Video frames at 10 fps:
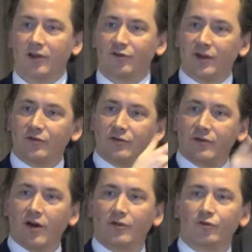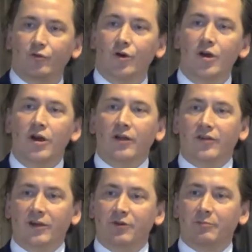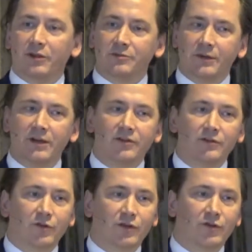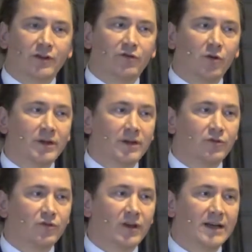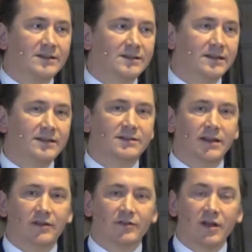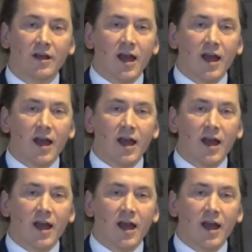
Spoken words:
and try to take responsibility for transforming these societies and these states.